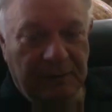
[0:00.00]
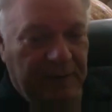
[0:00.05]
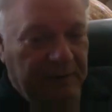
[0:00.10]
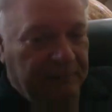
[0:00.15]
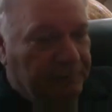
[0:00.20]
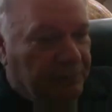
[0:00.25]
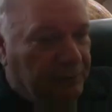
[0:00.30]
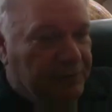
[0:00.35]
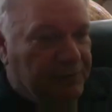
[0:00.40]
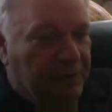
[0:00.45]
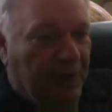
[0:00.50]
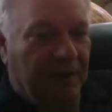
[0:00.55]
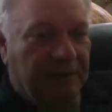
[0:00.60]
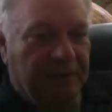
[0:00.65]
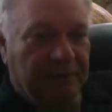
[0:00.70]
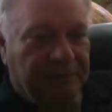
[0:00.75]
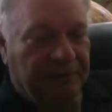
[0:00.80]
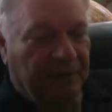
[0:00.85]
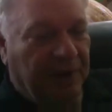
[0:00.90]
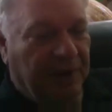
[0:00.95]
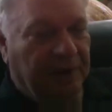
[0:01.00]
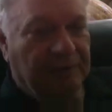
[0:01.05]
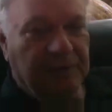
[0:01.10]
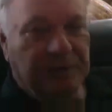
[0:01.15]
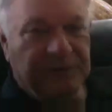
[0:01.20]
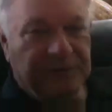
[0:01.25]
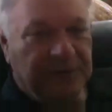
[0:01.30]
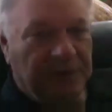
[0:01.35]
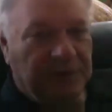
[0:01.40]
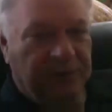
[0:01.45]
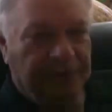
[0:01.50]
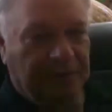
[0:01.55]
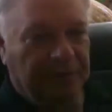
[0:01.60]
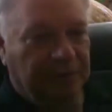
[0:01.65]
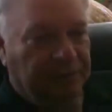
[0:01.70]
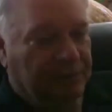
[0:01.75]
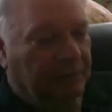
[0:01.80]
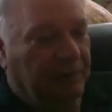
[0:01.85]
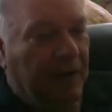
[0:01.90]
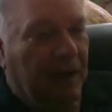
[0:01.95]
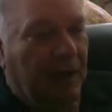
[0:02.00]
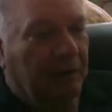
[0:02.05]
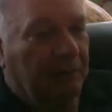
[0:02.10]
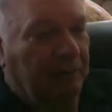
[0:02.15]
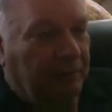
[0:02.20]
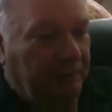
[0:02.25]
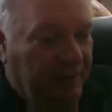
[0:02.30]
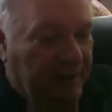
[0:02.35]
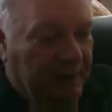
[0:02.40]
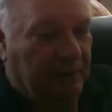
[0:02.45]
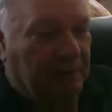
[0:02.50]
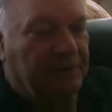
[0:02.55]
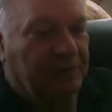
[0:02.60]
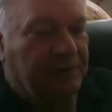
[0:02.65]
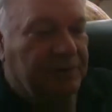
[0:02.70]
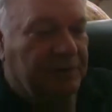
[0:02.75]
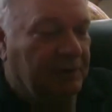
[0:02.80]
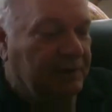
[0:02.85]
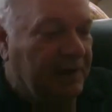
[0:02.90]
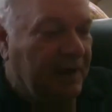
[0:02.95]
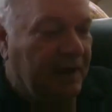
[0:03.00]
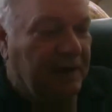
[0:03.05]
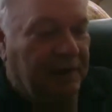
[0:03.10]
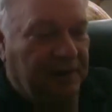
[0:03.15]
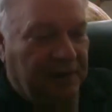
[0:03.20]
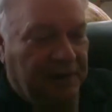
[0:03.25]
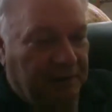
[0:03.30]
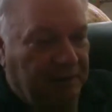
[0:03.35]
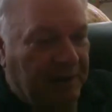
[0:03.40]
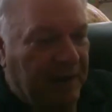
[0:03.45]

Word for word: They foresaw the Flavian Caesar. So now there is your identity.